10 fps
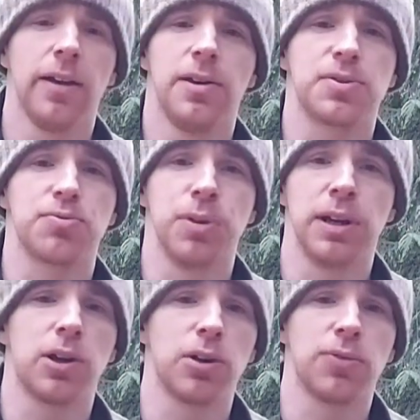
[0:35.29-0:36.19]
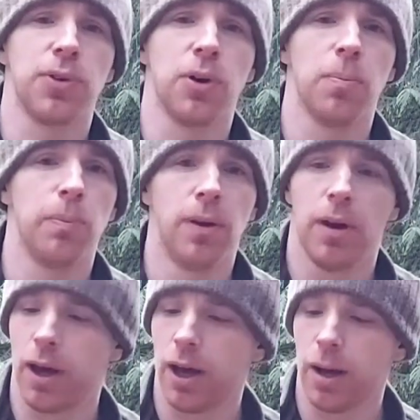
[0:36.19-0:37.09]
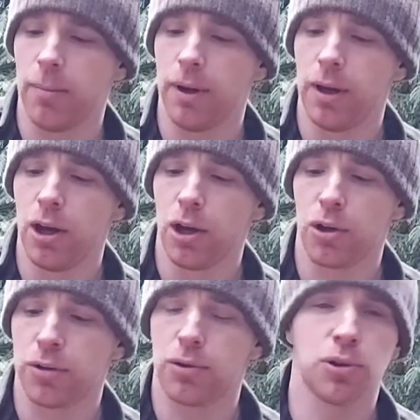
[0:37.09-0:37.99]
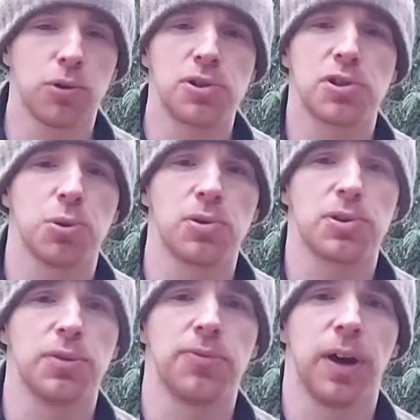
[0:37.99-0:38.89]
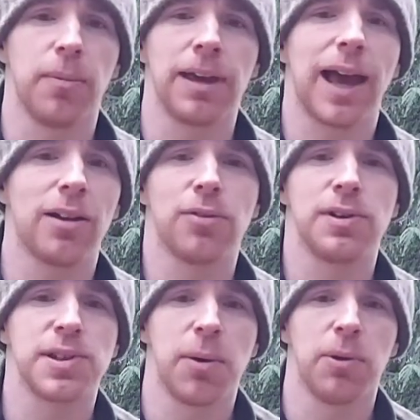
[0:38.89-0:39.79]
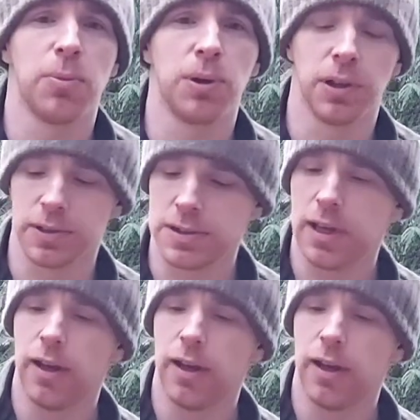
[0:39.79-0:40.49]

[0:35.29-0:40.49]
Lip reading: It's really good for a good source of calories out in the woodland.